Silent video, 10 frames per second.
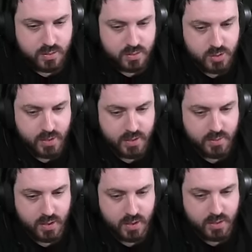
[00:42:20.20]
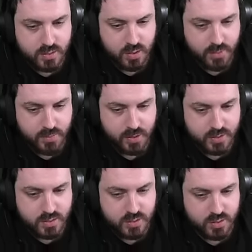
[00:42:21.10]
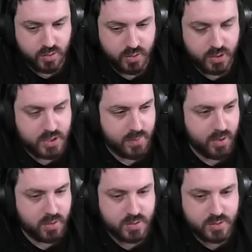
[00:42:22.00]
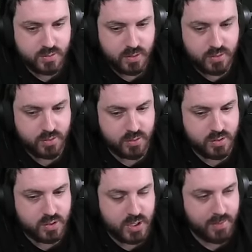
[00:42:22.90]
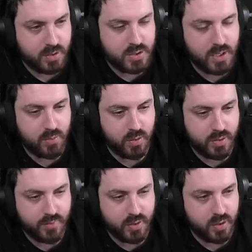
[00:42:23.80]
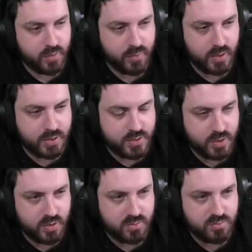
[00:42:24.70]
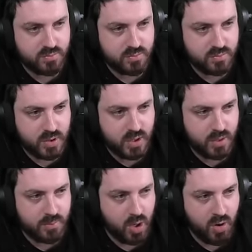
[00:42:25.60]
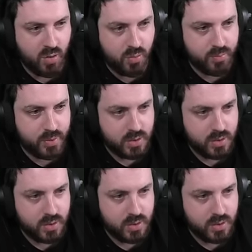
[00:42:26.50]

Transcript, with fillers: Too bad uh, not many bosses uses audio chat box. Oh, sorry, uses chat box. Yeah, well, you've only got really so um, Olm,